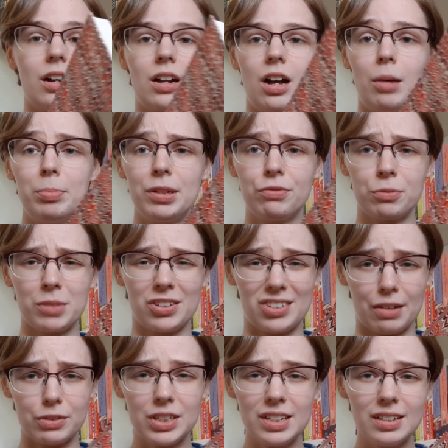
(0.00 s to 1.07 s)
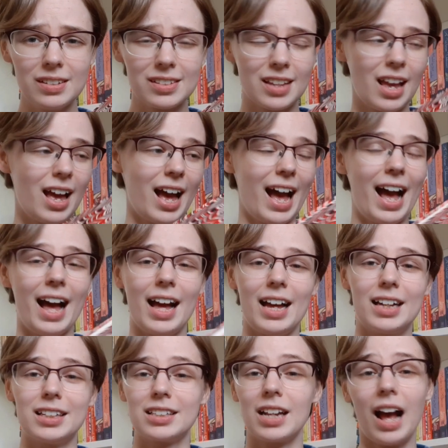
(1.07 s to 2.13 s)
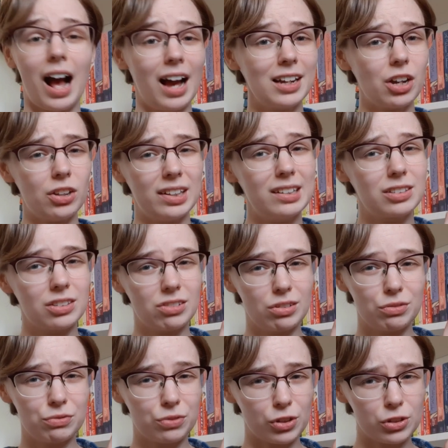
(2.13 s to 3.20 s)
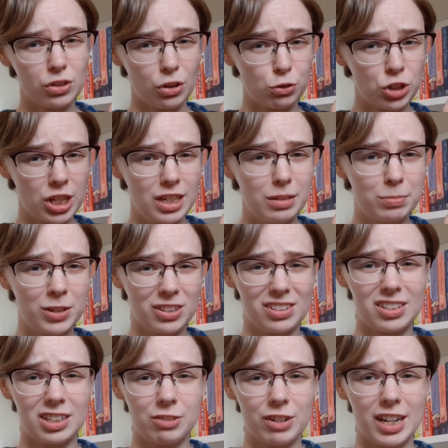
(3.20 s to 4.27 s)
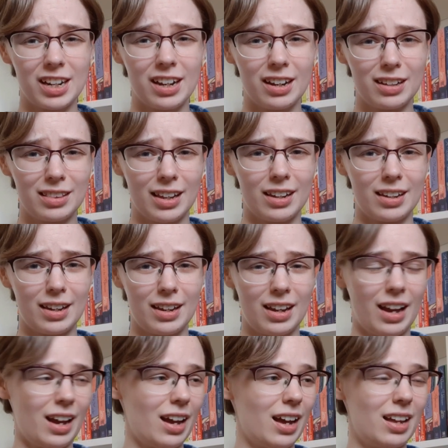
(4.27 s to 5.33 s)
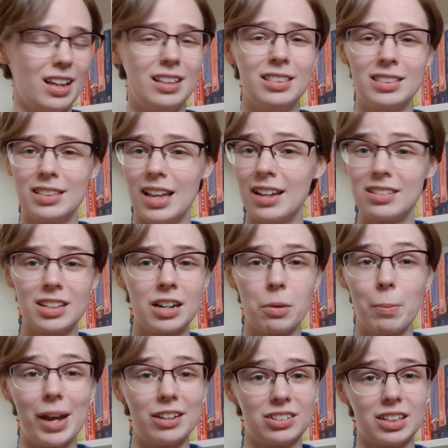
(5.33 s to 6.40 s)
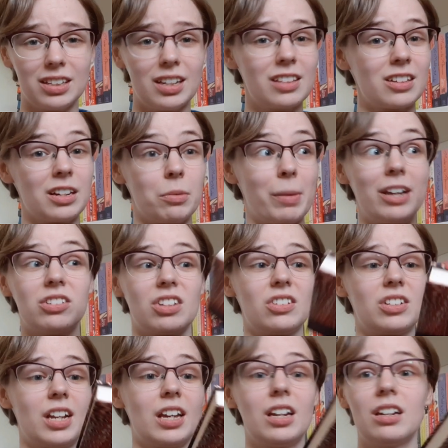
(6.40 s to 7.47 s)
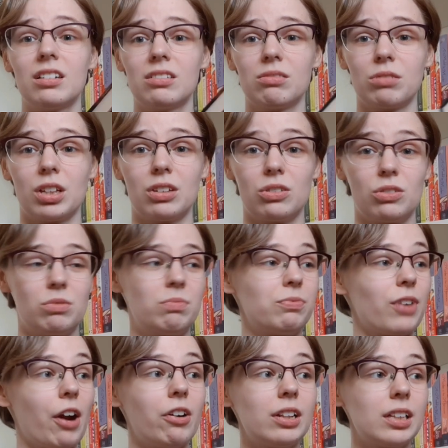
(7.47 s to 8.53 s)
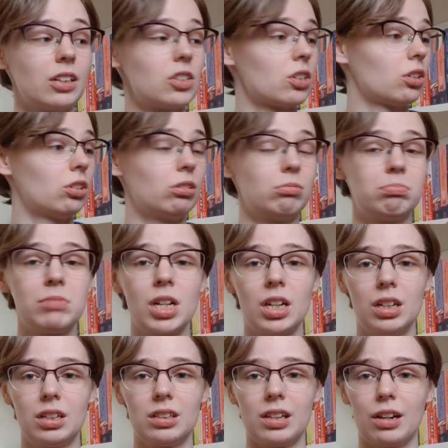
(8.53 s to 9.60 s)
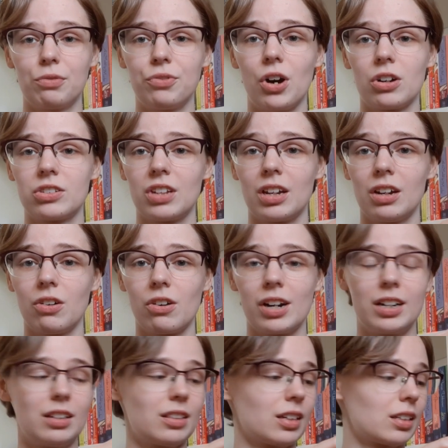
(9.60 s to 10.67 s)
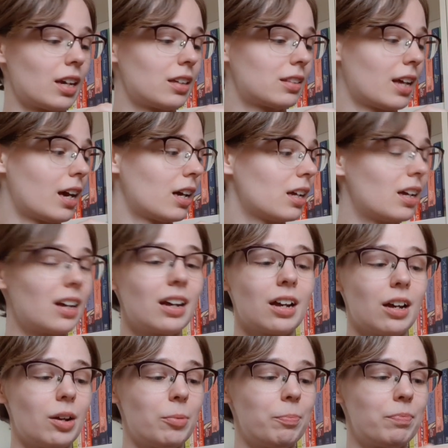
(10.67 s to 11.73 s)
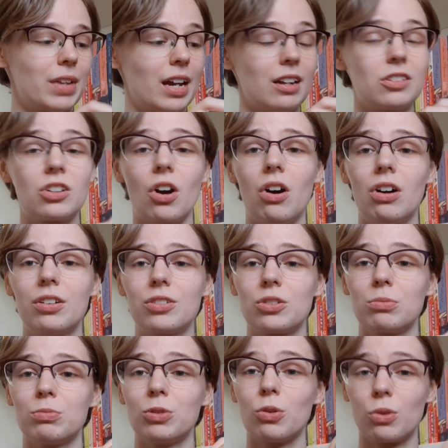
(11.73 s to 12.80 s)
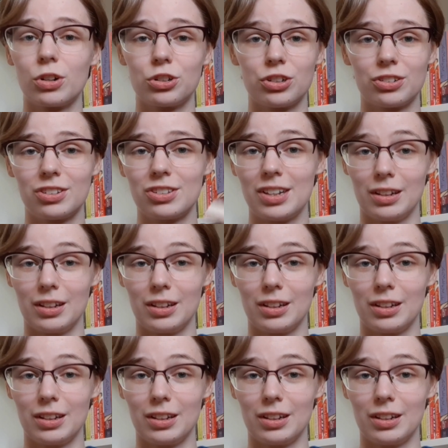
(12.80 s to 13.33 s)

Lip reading: copy from the 70s, and I got this for so cheap considering like it's an amazing state. There's very little like foxing or anything like that, and it's got some gorgeous